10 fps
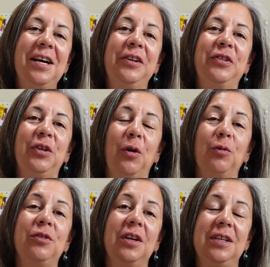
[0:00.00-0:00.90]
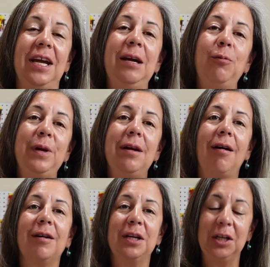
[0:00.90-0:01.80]
So today we
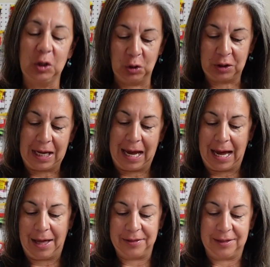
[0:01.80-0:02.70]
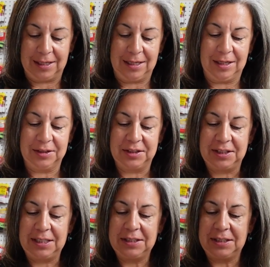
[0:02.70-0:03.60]
are going to look at the
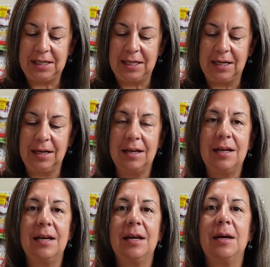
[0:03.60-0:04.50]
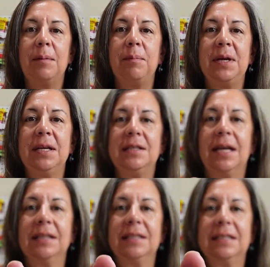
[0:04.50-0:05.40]
CZ
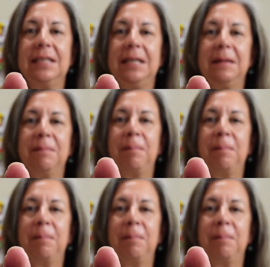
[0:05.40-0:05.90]
P10C.